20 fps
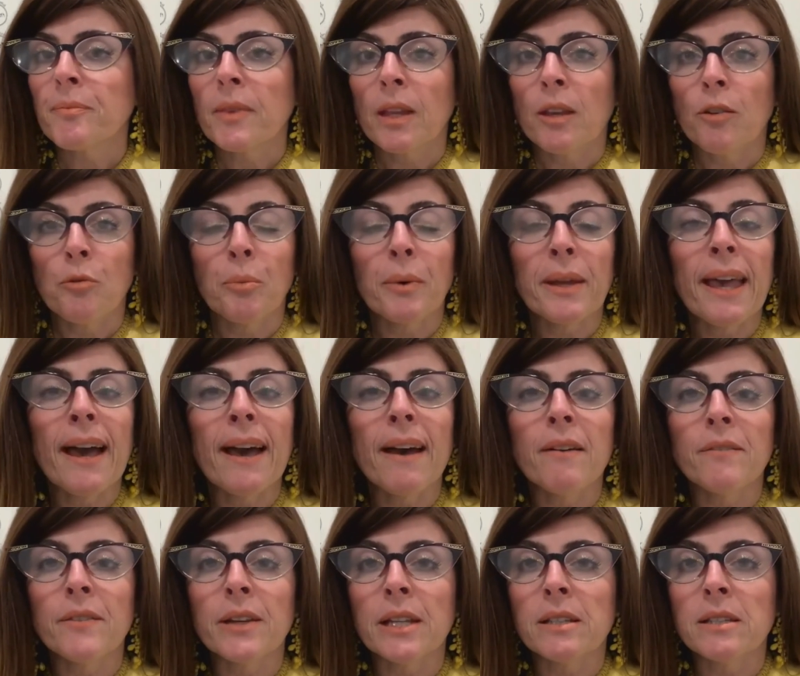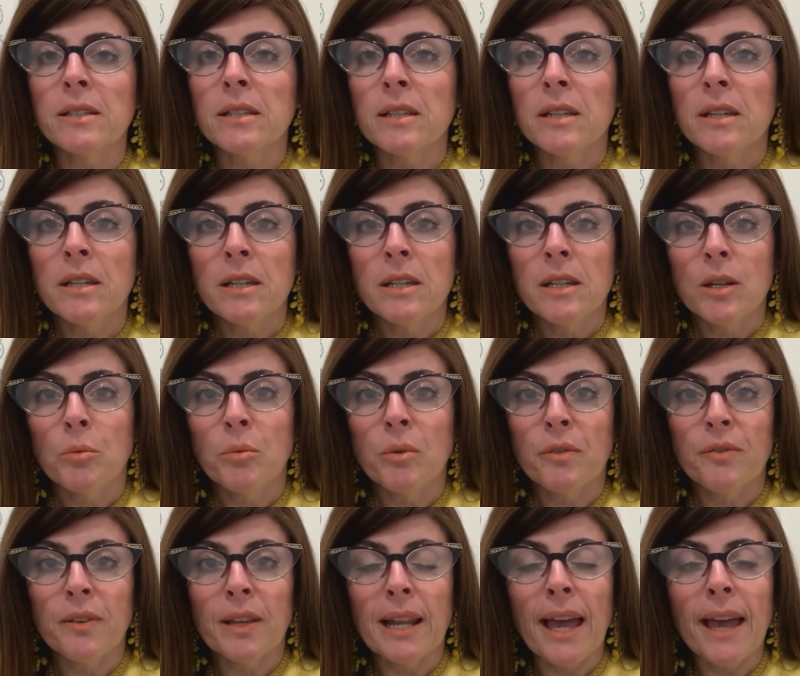If we have it, we feel